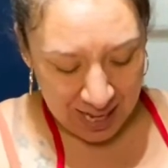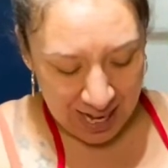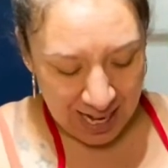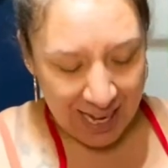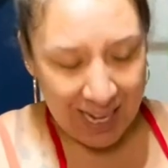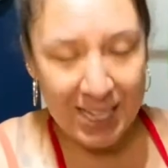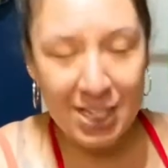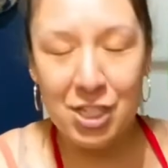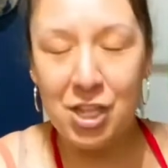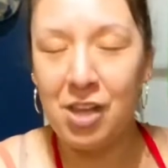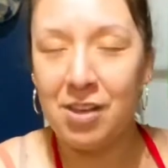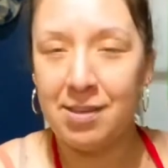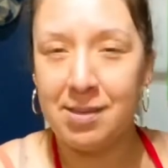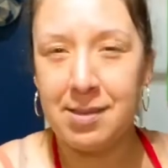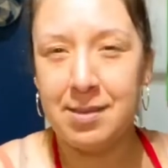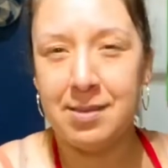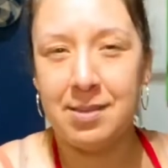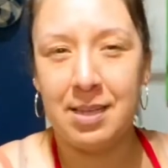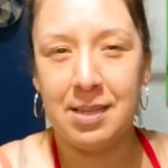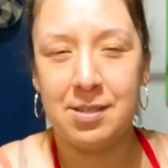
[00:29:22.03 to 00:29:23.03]

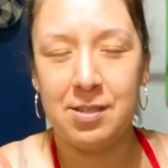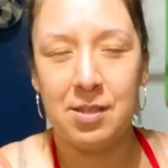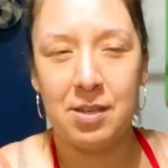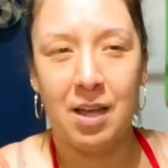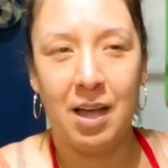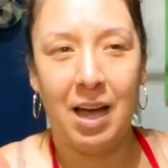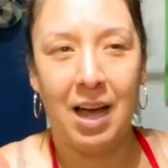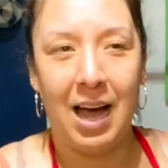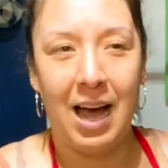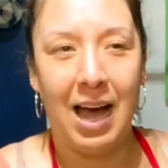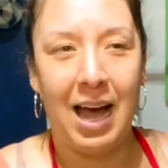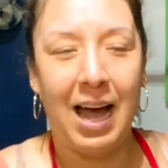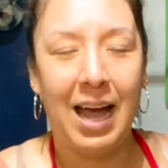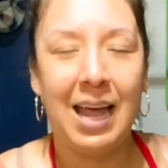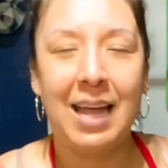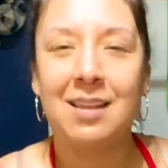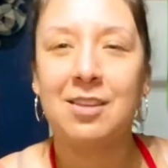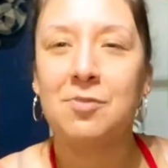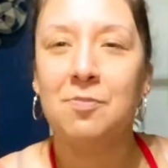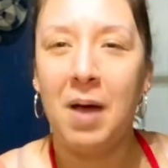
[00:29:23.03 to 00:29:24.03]

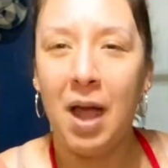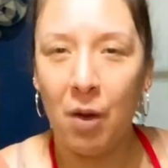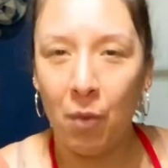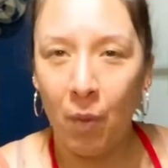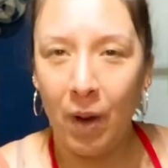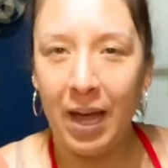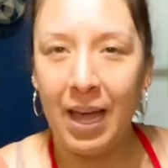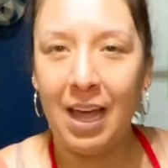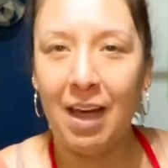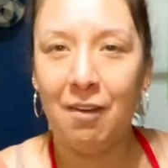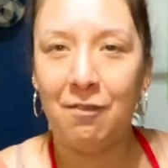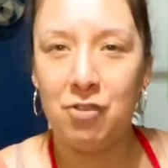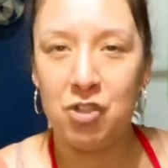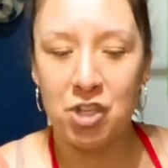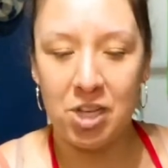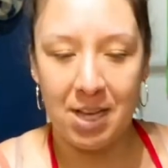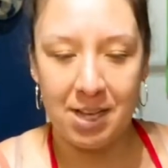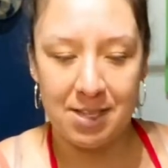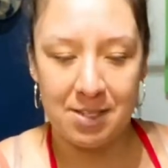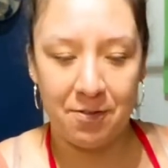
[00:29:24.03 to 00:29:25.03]
It's my way of
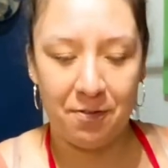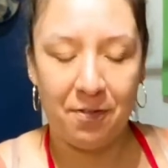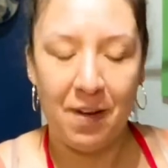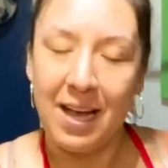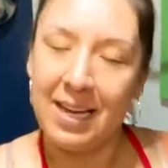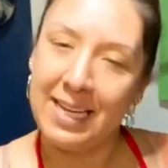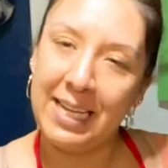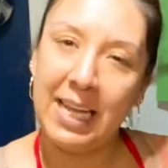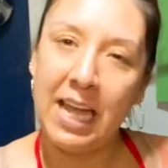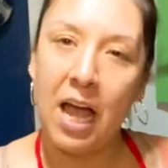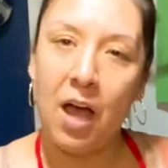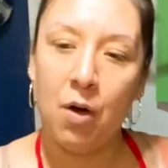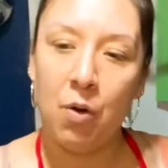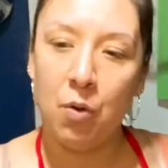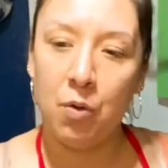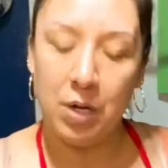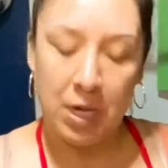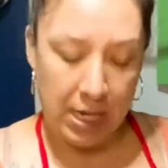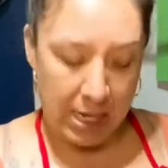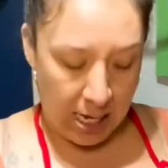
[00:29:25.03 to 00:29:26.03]
just finding
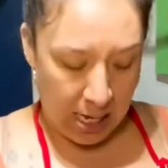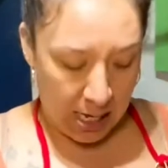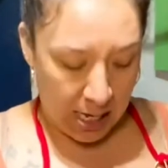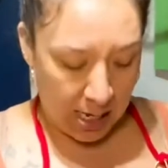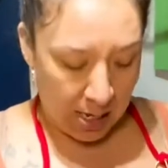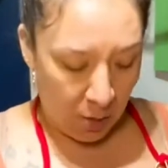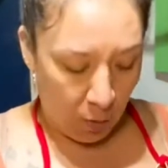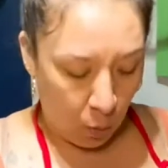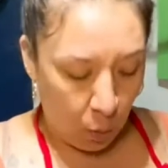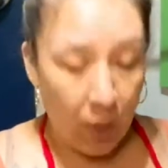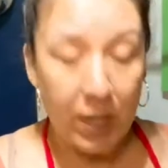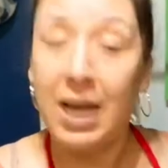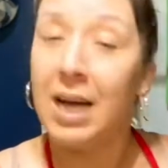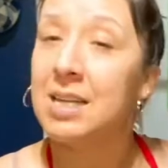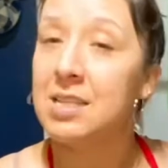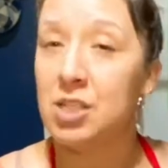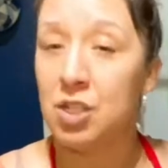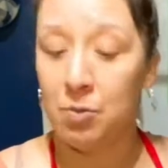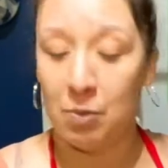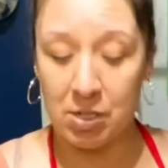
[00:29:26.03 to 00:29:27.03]
out what
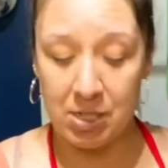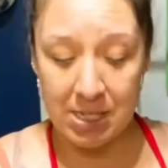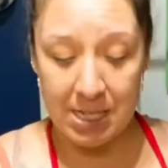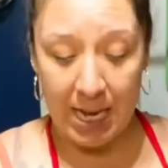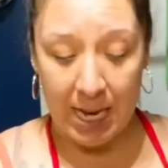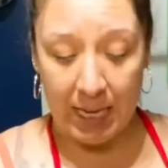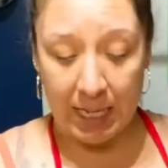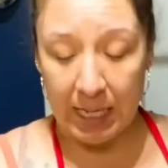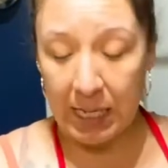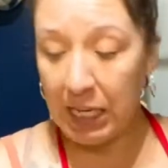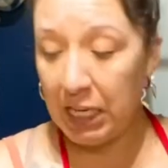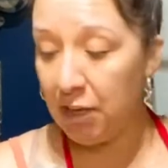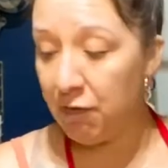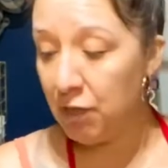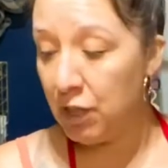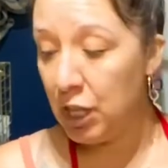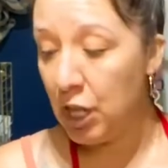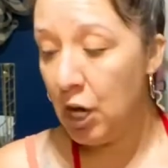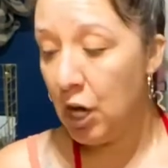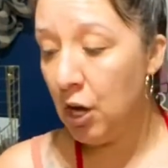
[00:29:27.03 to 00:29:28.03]
customers like.
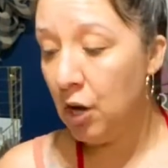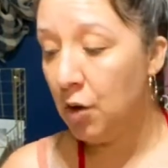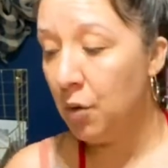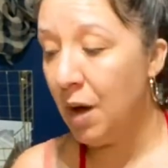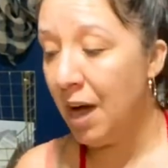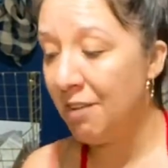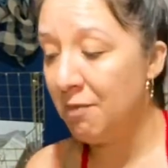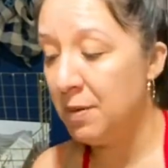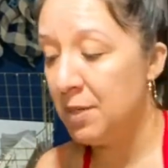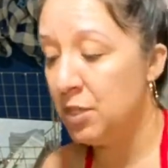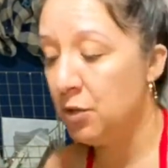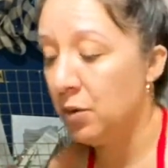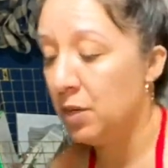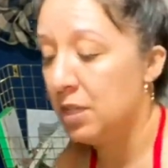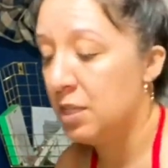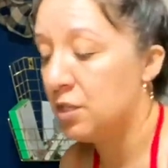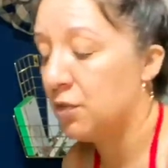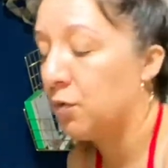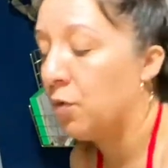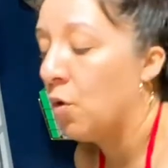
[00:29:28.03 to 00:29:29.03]
Even though I've been doing
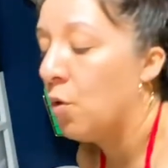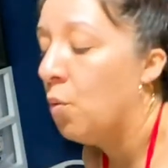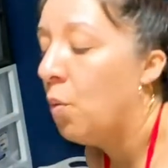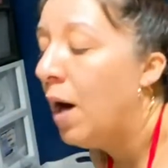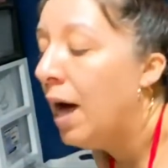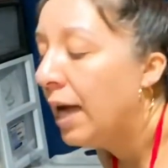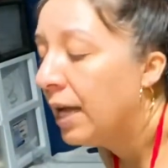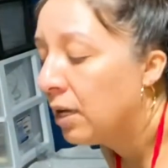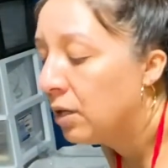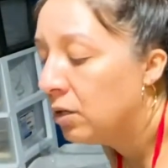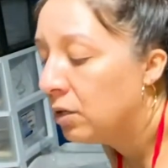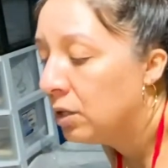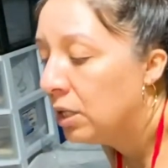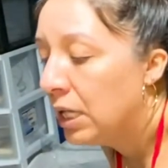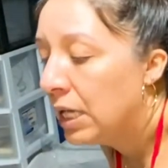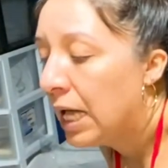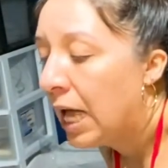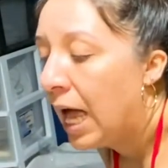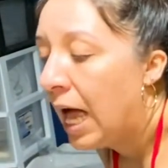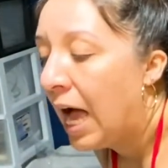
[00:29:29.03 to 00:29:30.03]
this for a while,
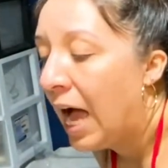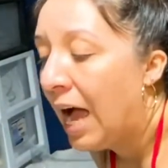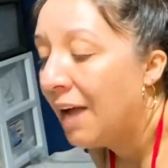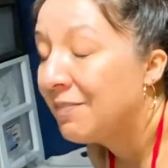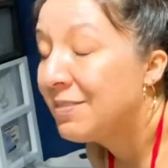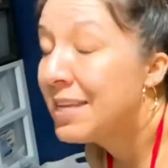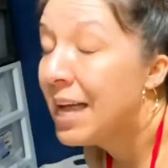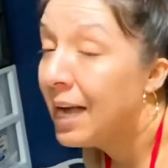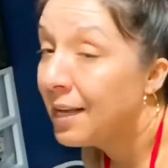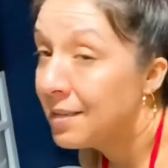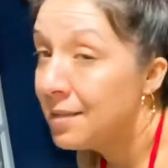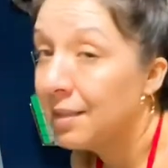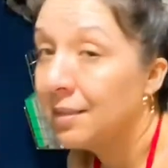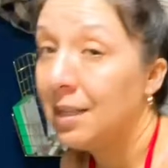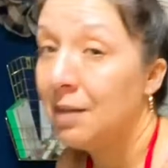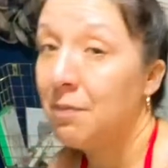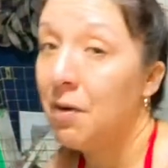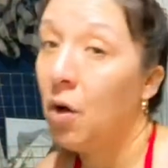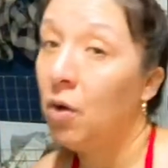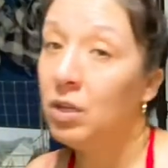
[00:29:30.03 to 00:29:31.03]
I
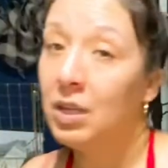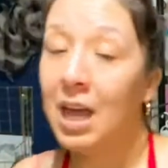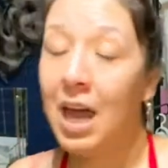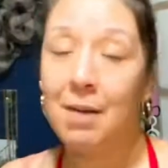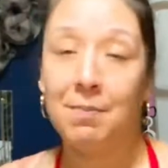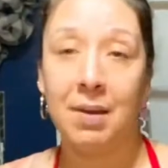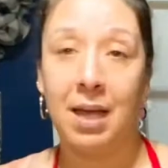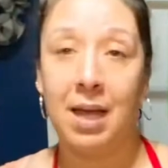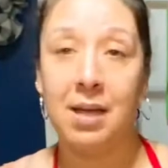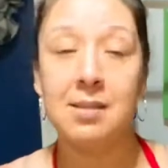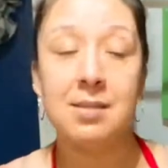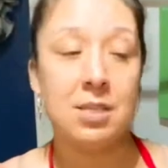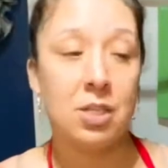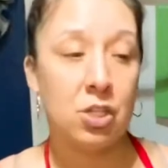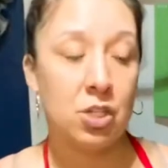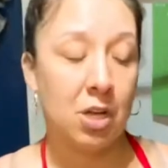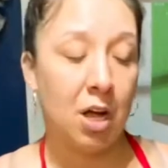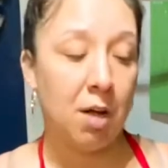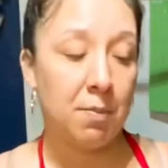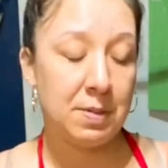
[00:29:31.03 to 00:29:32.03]
technically have only had my Etsy
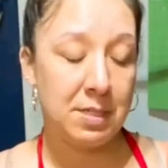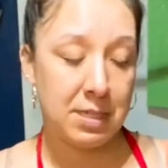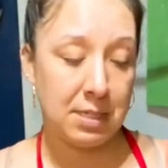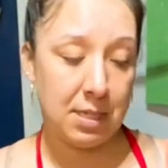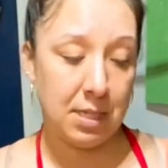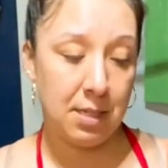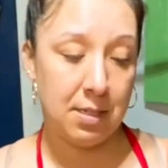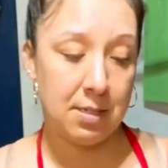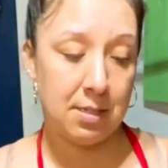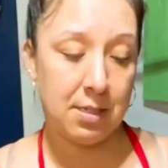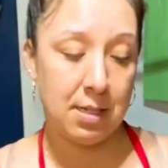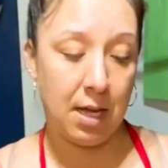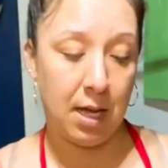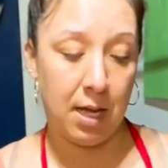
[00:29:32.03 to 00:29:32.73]
shop since